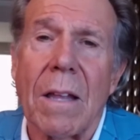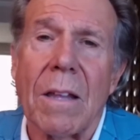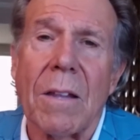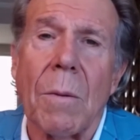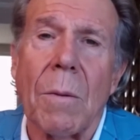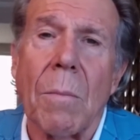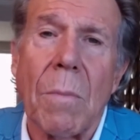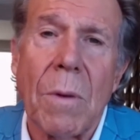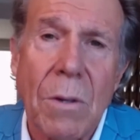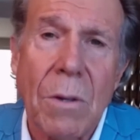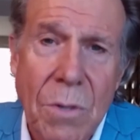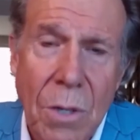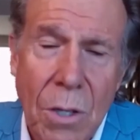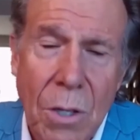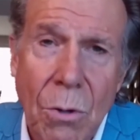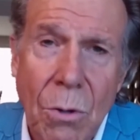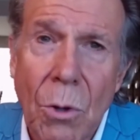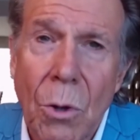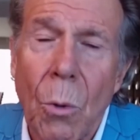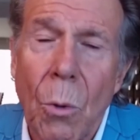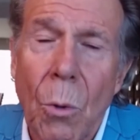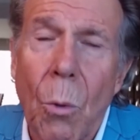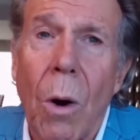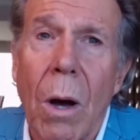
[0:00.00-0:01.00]
the music
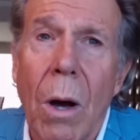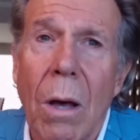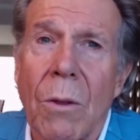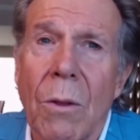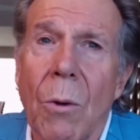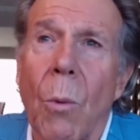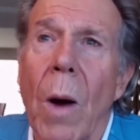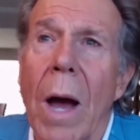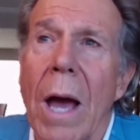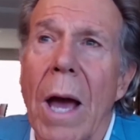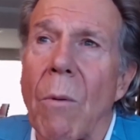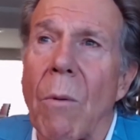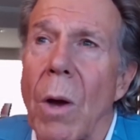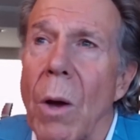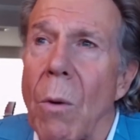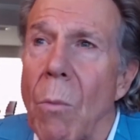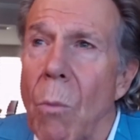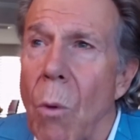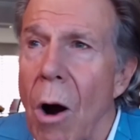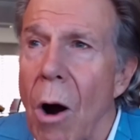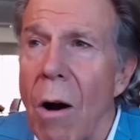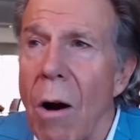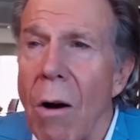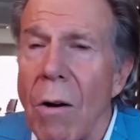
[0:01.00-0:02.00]
to The Way We
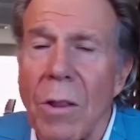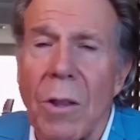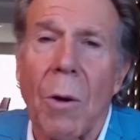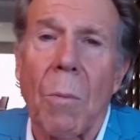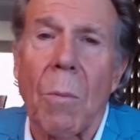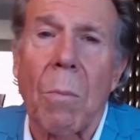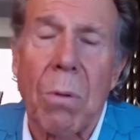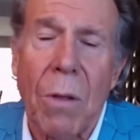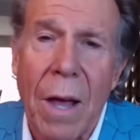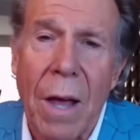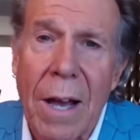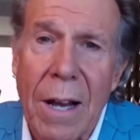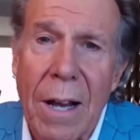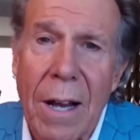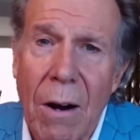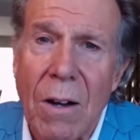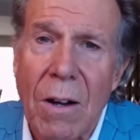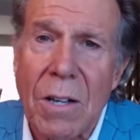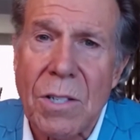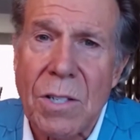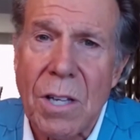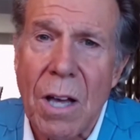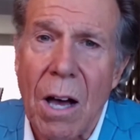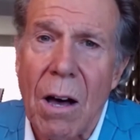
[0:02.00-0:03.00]
Were, They're Playing Our
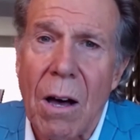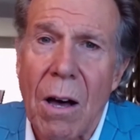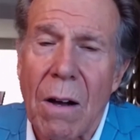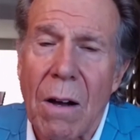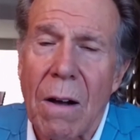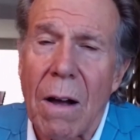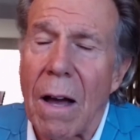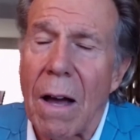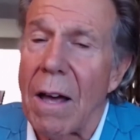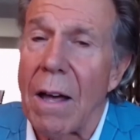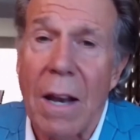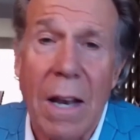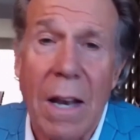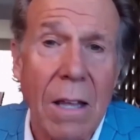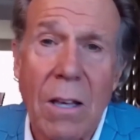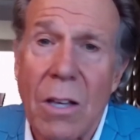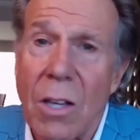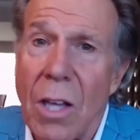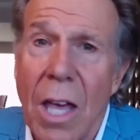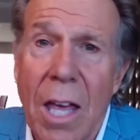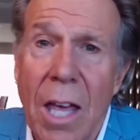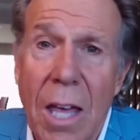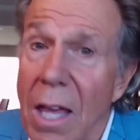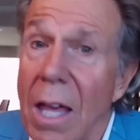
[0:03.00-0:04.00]
Song, and
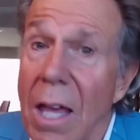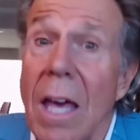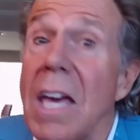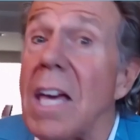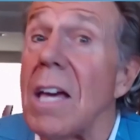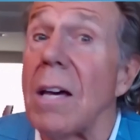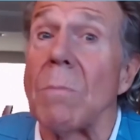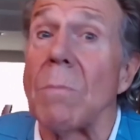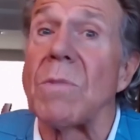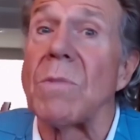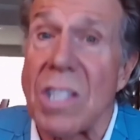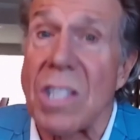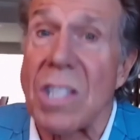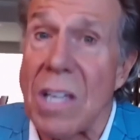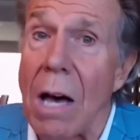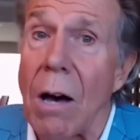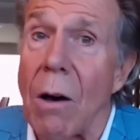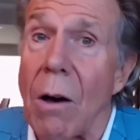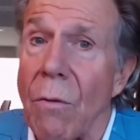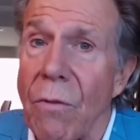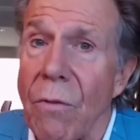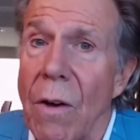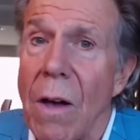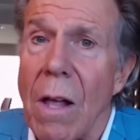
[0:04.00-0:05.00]
he
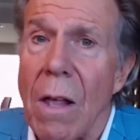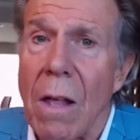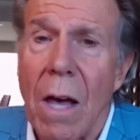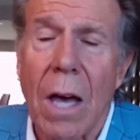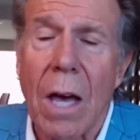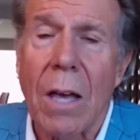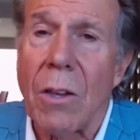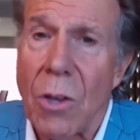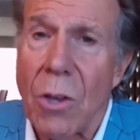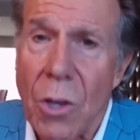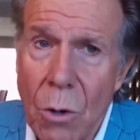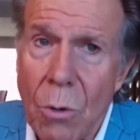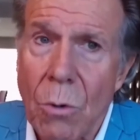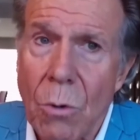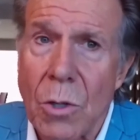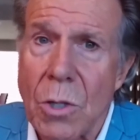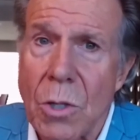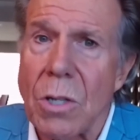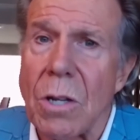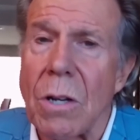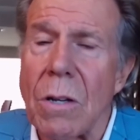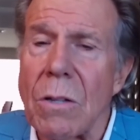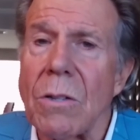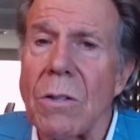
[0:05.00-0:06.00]
himself, a
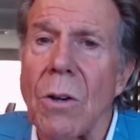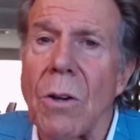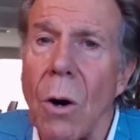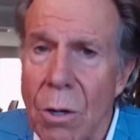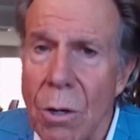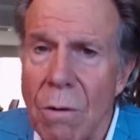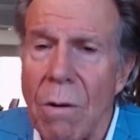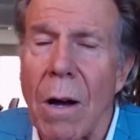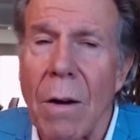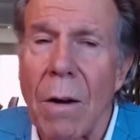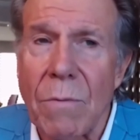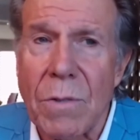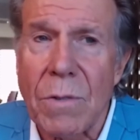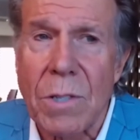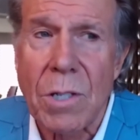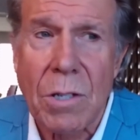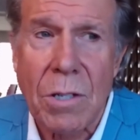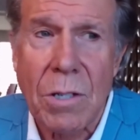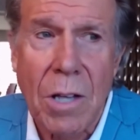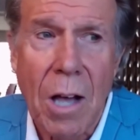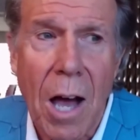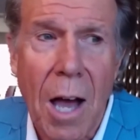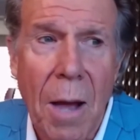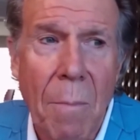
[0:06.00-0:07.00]
huge donor of his
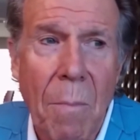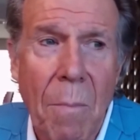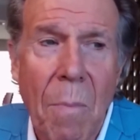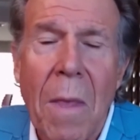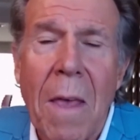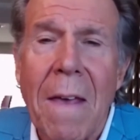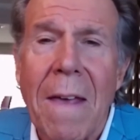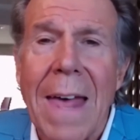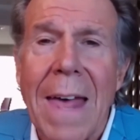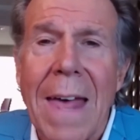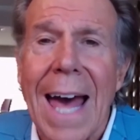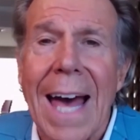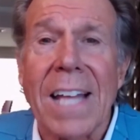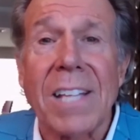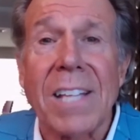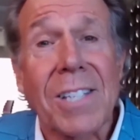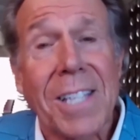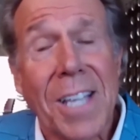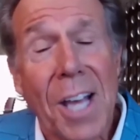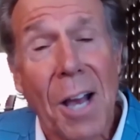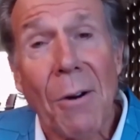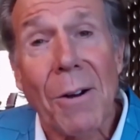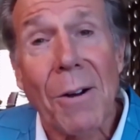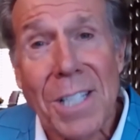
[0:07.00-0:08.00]
time, and
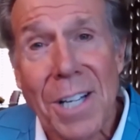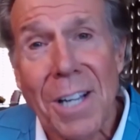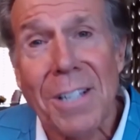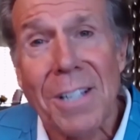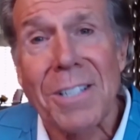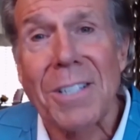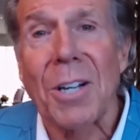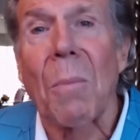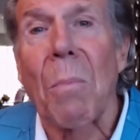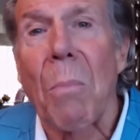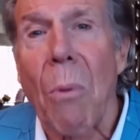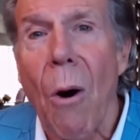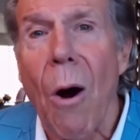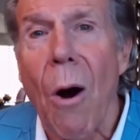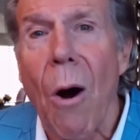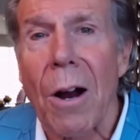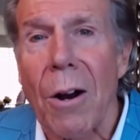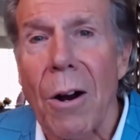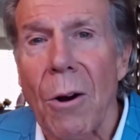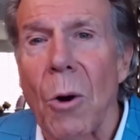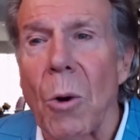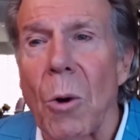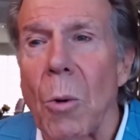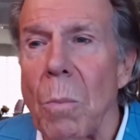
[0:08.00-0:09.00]
Sarah Jessica
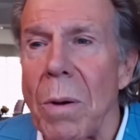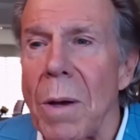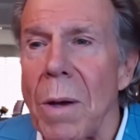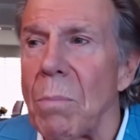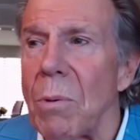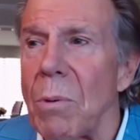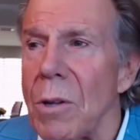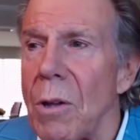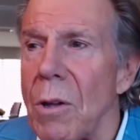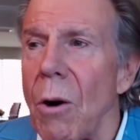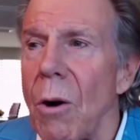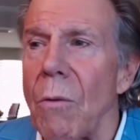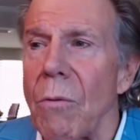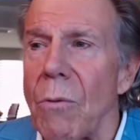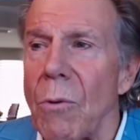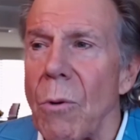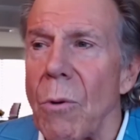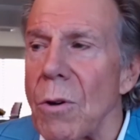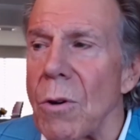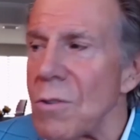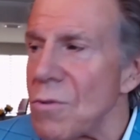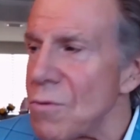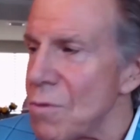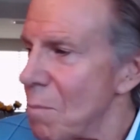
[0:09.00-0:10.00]
Parker, who people know, of
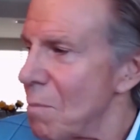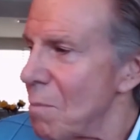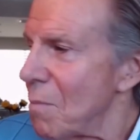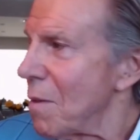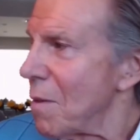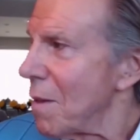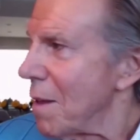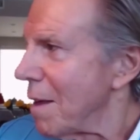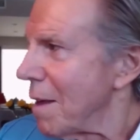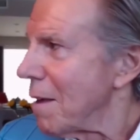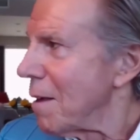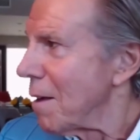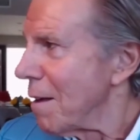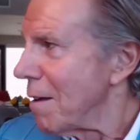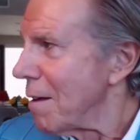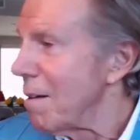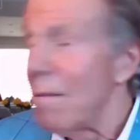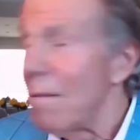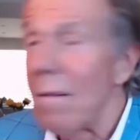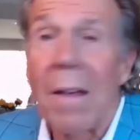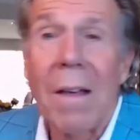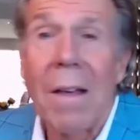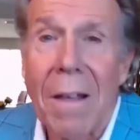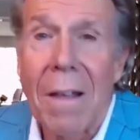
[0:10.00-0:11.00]
course, from
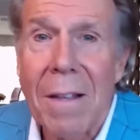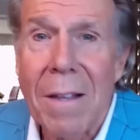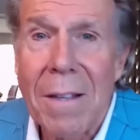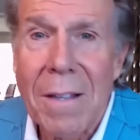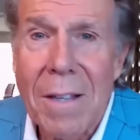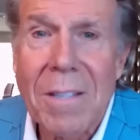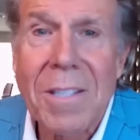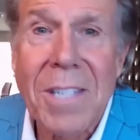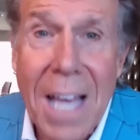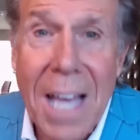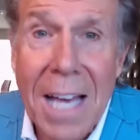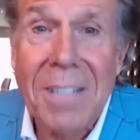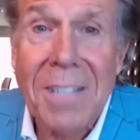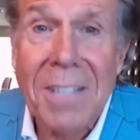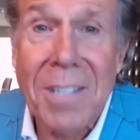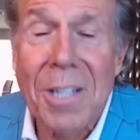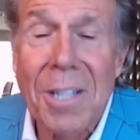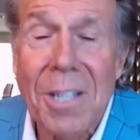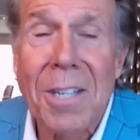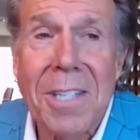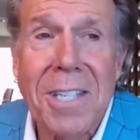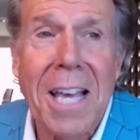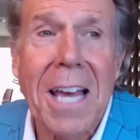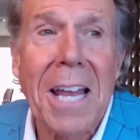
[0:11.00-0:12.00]
Sex and
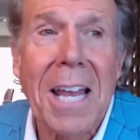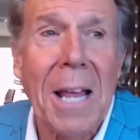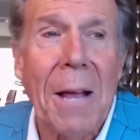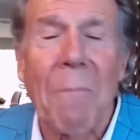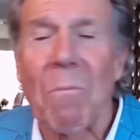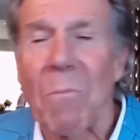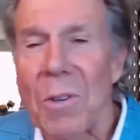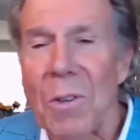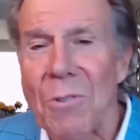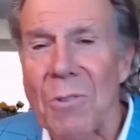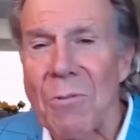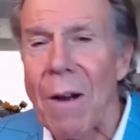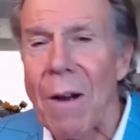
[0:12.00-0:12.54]
the City. That's